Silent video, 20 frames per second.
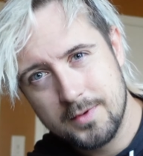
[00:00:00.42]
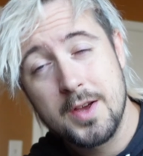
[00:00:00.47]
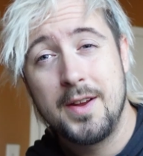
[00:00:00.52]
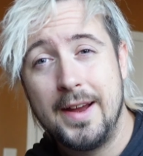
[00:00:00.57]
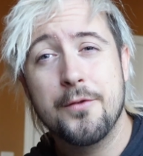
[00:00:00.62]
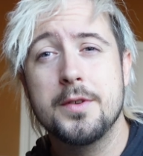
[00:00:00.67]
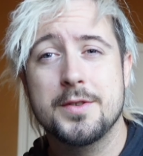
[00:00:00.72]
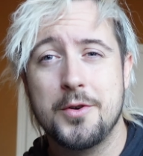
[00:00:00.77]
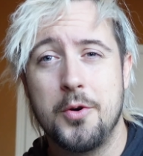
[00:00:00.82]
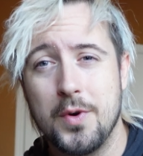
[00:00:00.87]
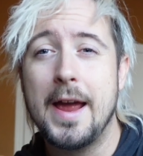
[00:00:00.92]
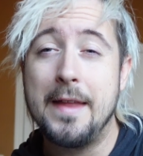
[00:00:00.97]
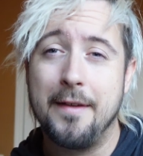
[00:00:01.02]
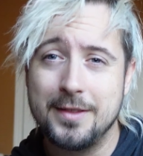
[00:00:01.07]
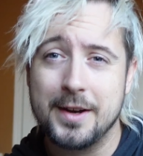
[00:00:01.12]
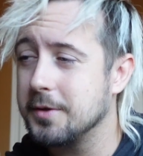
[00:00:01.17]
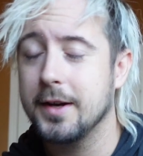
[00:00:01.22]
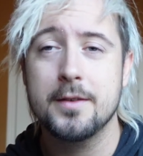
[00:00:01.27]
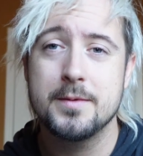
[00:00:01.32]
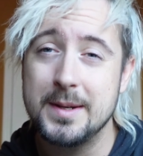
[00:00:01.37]
Hey everyone, so once again,
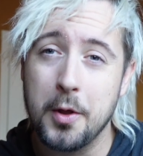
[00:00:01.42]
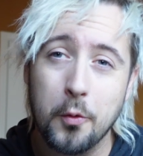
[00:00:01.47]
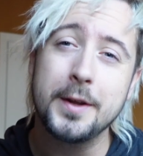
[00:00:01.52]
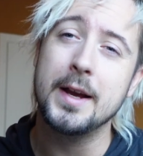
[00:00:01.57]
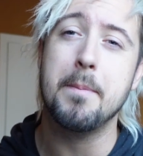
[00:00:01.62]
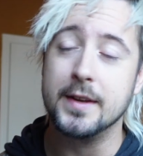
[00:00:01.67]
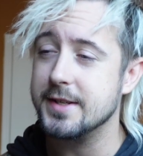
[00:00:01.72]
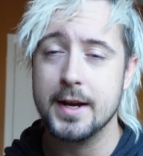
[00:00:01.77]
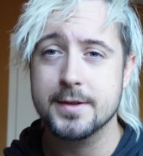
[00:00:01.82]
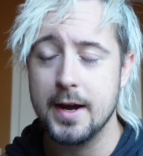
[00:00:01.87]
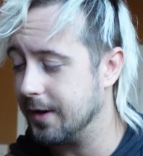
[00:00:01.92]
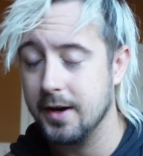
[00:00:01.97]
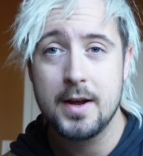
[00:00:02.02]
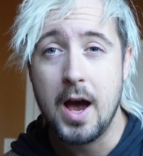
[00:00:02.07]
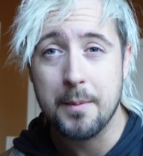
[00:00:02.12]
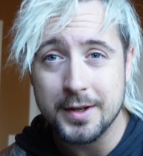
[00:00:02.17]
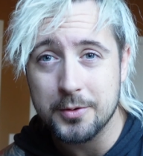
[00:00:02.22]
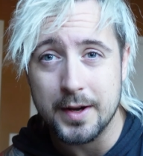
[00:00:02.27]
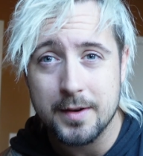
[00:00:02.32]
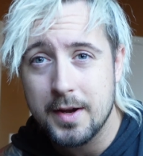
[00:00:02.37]
athletic clothing seems to be the only thing I buy these days, and I'm
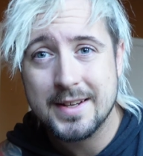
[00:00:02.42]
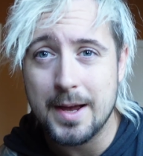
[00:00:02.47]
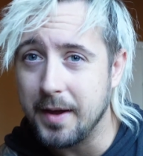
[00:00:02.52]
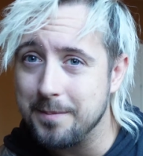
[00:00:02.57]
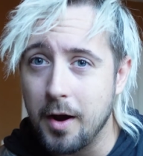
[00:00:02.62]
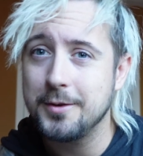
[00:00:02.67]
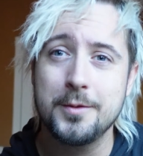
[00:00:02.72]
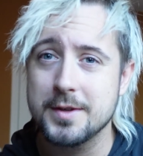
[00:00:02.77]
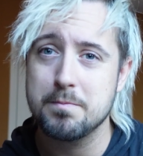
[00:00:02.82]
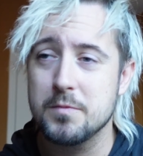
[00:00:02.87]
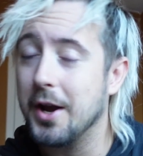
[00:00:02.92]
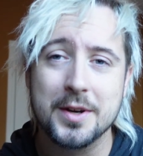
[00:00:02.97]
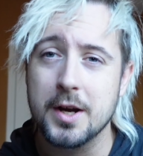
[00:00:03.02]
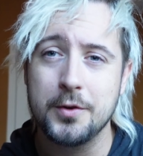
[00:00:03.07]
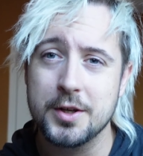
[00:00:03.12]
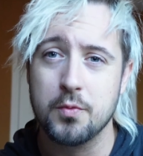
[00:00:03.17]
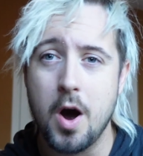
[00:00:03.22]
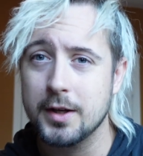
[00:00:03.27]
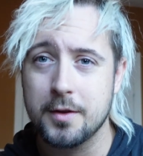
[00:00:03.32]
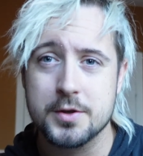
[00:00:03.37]
really into it. Except I'm not into the generic
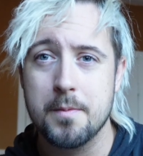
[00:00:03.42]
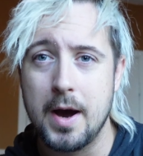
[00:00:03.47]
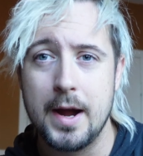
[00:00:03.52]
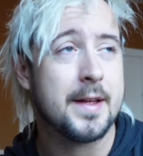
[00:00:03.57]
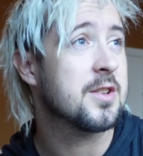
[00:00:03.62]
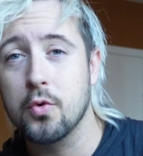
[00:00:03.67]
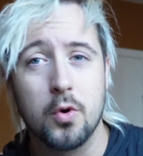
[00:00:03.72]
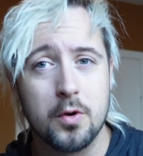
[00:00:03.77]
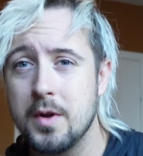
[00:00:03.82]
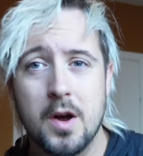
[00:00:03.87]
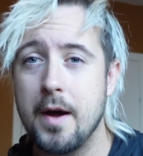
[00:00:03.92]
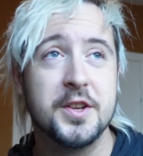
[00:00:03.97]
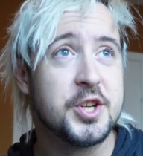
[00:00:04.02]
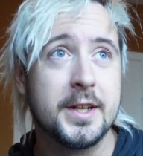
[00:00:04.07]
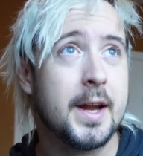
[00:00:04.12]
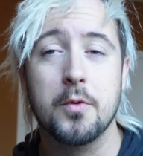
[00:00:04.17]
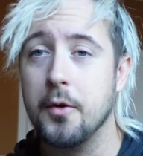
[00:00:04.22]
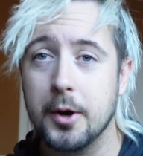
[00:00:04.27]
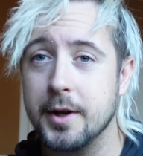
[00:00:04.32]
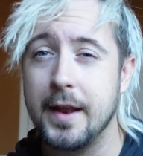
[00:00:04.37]
stuff you just walk to the store and buy that's local around the
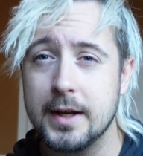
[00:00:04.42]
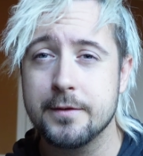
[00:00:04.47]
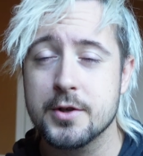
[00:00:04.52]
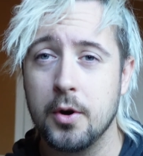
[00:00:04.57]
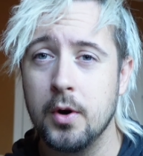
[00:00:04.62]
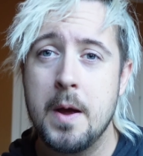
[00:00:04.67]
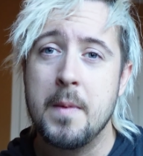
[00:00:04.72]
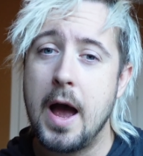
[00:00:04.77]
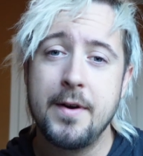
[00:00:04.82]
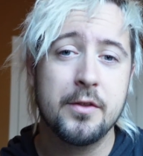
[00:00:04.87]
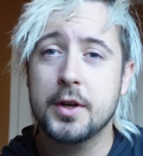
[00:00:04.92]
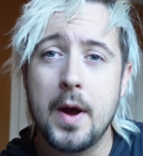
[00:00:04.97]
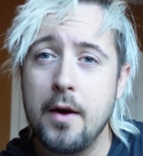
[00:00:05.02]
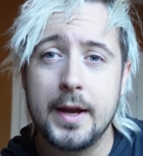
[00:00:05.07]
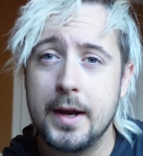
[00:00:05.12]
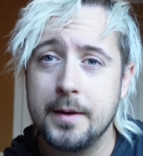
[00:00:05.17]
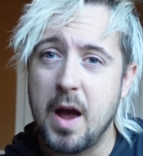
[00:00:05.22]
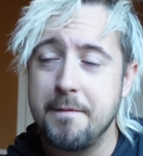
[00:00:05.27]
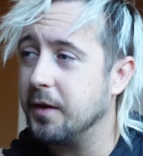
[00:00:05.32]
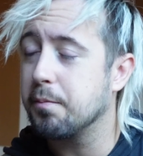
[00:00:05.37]
GTA from area that I live, so I thought looking
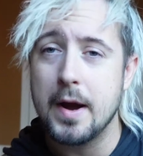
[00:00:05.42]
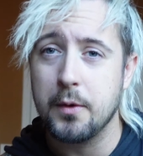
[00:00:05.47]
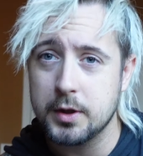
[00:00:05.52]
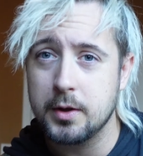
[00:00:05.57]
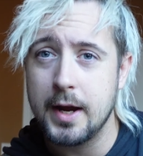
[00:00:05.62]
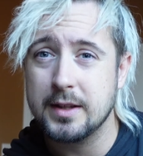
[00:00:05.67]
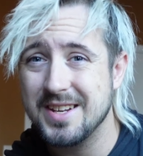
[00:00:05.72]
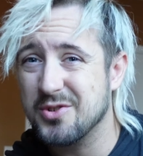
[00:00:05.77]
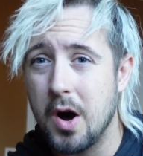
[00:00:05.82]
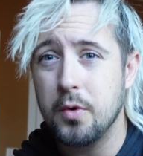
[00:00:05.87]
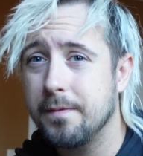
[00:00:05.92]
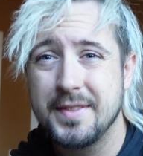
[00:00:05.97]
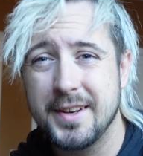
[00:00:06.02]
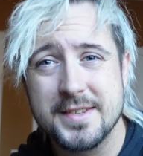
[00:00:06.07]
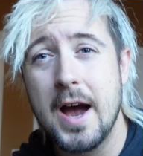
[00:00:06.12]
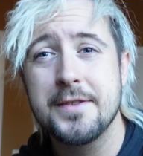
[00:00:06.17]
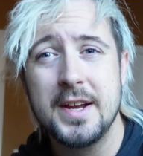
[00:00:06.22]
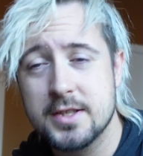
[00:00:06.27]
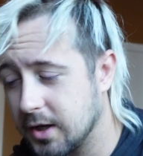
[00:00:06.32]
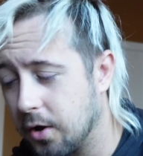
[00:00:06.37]
around and I found a brand that I really like. I said, "Swallow, the
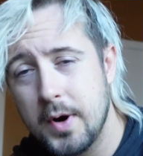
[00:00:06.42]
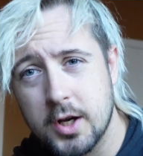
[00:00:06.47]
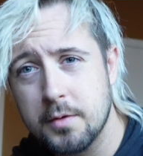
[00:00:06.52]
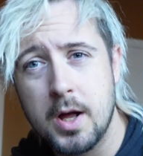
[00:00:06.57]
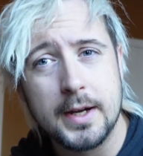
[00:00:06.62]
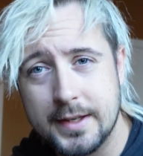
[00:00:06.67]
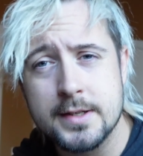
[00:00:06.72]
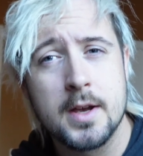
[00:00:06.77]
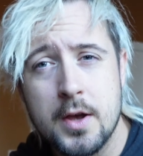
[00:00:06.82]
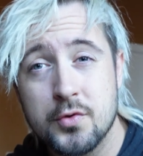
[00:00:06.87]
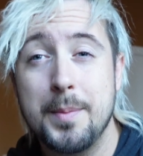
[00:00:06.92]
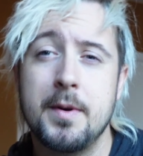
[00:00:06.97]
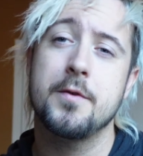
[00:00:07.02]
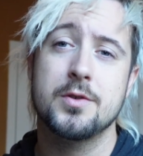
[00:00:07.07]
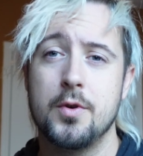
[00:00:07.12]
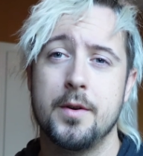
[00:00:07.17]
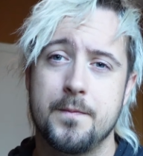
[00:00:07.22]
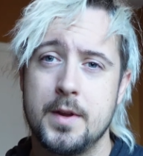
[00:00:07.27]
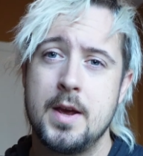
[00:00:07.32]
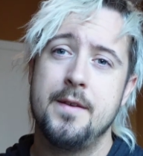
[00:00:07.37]
design is nice, the color is nice," so I picked it for the
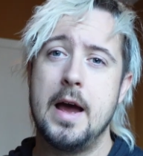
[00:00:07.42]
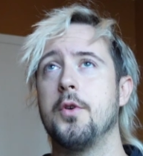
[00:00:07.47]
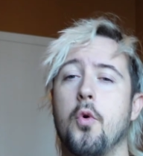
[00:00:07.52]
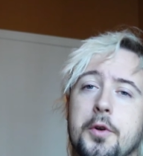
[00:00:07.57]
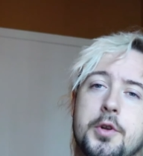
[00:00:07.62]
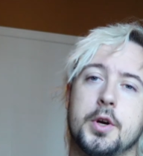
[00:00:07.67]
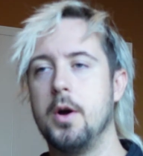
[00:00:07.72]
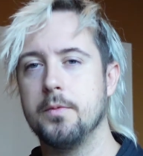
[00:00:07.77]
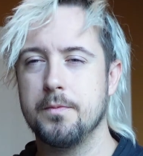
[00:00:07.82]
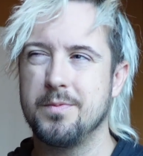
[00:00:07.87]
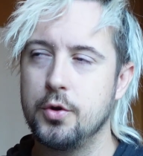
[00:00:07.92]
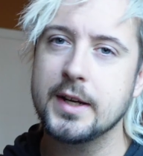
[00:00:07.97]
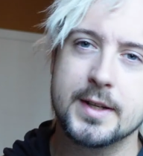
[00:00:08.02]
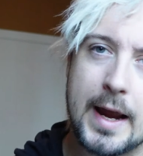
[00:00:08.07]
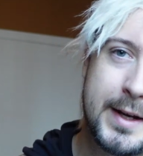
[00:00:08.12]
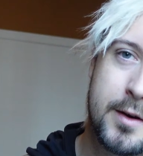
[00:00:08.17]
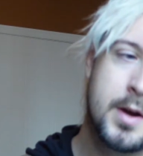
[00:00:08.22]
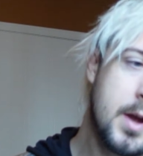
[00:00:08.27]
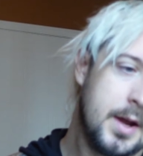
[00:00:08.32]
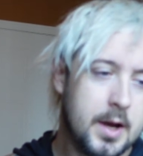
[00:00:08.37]
store. Now, the order took about 2 weeks
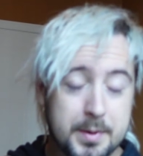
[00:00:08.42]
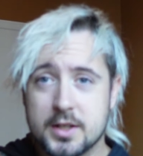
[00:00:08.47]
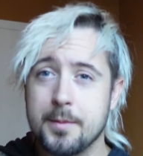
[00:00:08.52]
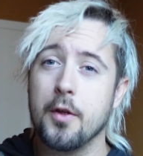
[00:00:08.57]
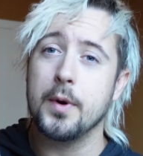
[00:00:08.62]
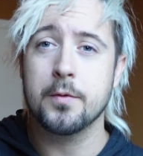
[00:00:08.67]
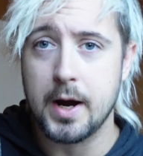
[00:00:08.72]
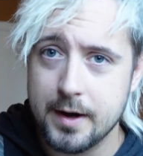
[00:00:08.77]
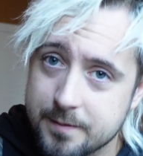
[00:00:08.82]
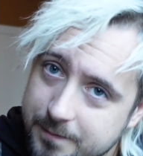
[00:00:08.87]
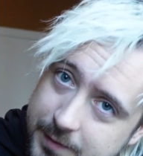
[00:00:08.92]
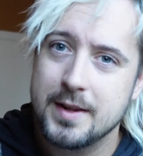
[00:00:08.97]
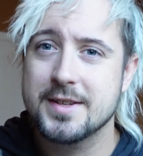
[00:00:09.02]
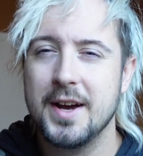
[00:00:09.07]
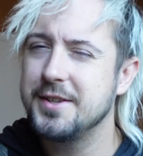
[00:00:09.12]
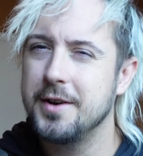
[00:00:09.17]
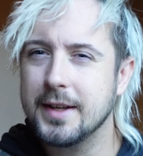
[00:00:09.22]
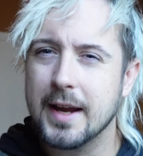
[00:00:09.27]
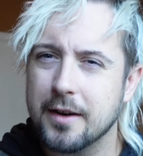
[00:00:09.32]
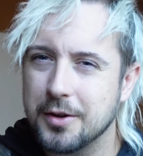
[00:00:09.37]
to get here, and because it's not always dubai, it's
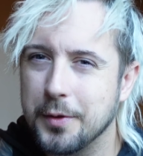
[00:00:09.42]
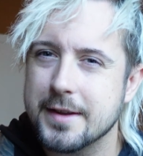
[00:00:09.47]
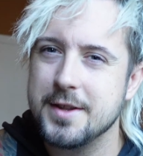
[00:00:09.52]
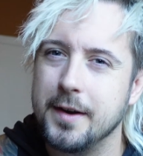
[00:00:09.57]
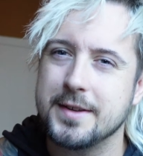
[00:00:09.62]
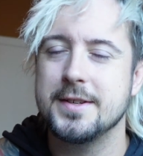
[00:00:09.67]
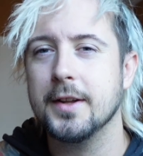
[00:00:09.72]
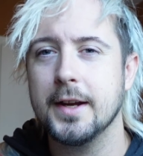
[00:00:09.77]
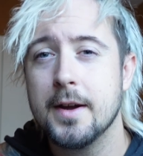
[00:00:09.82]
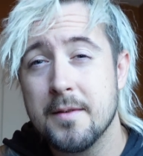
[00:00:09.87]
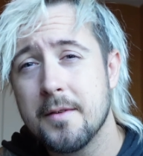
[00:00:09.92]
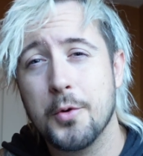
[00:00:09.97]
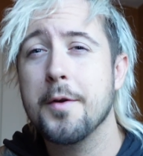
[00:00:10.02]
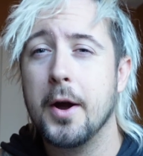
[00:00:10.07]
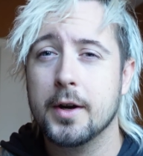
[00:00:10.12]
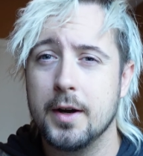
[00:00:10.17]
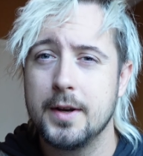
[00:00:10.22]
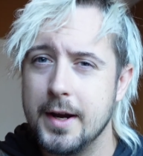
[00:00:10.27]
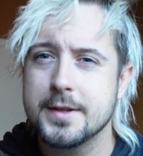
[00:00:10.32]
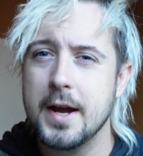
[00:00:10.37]
nice to not like get clothing that's not necessarily from
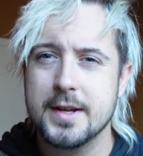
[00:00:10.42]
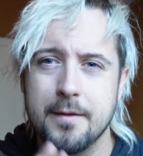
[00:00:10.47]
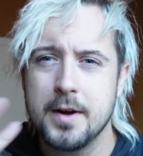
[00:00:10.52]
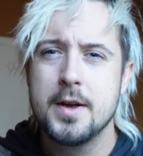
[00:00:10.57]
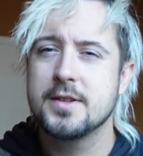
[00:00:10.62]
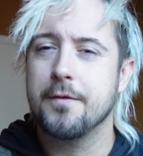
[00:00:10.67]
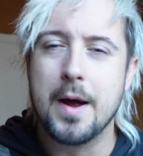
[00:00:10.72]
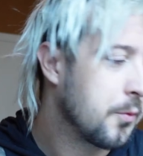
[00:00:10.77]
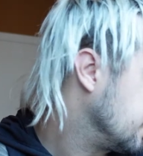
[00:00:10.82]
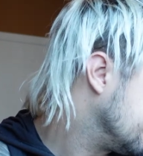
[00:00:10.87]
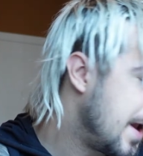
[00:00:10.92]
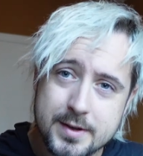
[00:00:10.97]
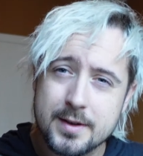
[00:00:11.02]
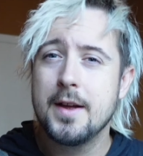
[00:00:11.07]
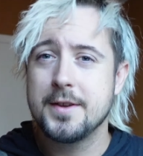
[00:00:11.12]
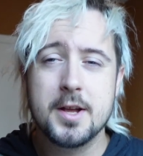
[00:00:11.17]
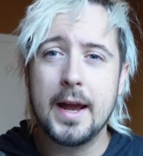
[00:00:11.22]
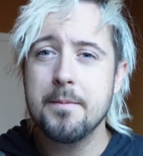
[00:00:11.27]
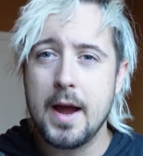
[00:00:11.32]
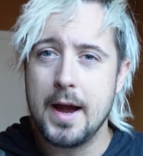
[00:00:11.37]
America. It's nice to have stuff from around the world.
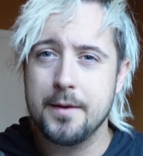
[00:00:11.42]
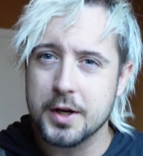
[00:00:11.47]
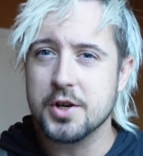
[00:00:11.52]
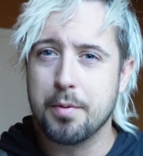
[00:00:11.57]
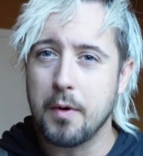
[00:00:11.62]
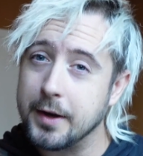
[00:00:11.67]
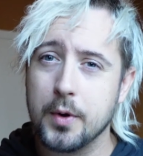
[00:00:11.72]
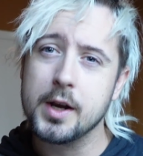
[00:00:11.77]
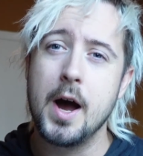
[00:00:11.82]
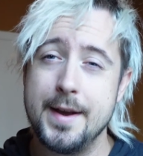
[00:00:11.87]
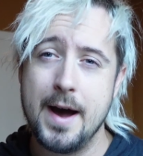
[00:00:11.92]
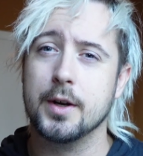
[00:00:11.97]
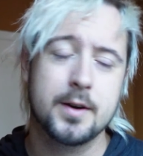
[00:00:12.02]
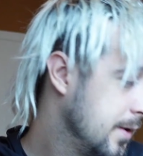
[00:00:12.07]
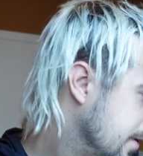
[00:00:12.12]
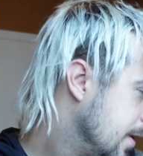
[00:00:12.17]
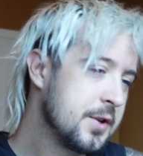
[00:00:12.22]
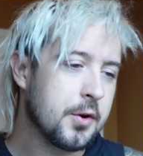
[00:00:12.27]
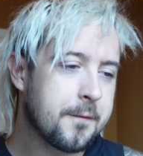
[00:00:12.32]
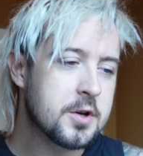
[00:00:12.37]
Anyways, the stuff came, and we're gonna try and do what I got in hello.
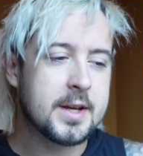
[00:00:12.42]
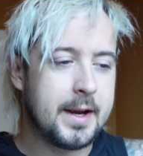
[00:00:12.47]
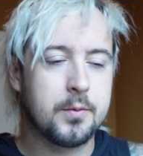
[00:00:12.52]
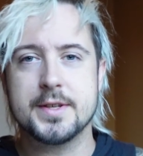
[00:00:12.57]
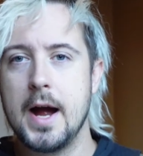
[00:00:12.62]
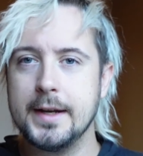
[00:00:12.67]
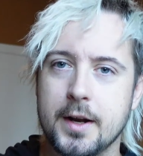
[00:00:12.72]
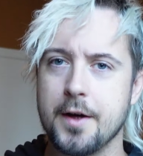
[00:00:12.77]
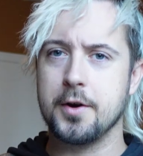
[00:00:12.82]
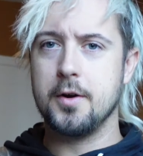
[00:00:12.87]
So the first thing I did was I needed